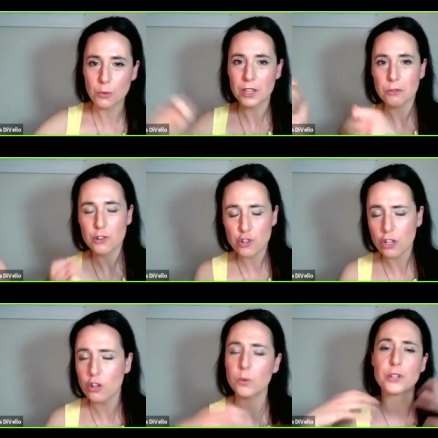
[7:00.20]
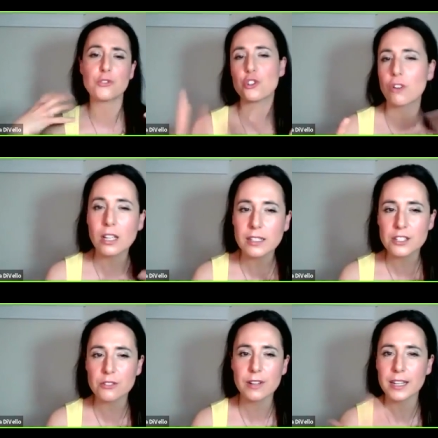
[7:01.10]
your way through a jungle were you struggling
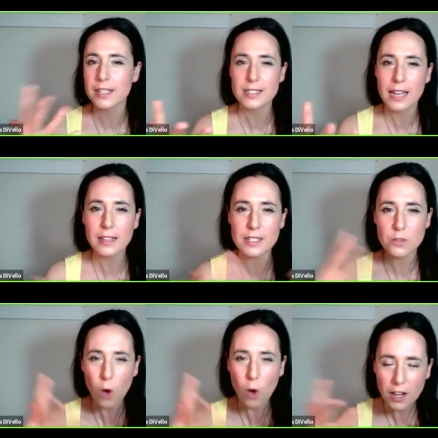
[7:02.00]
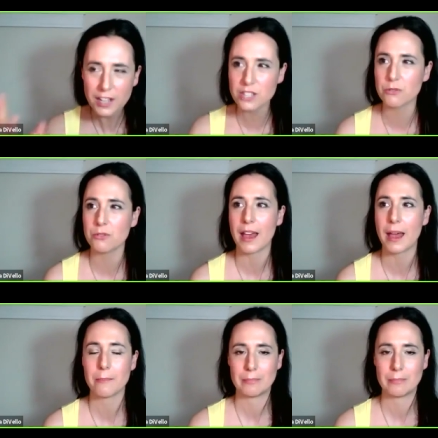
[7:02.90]
to write it tell us walk us through that